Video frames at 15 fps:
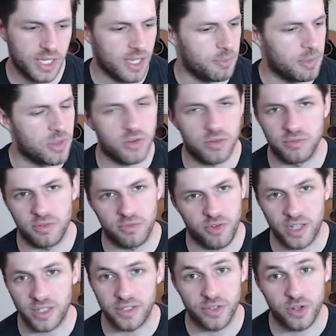I mean,
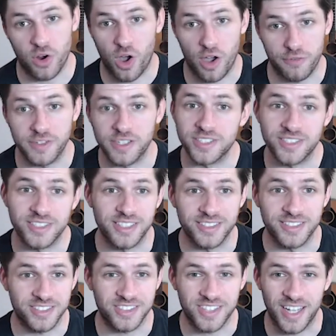frankly, their office is
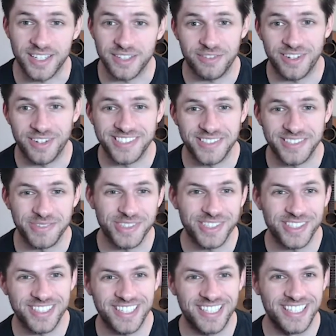designed very
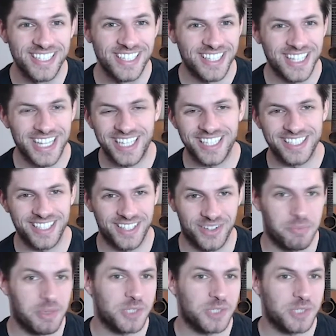similarly. It must be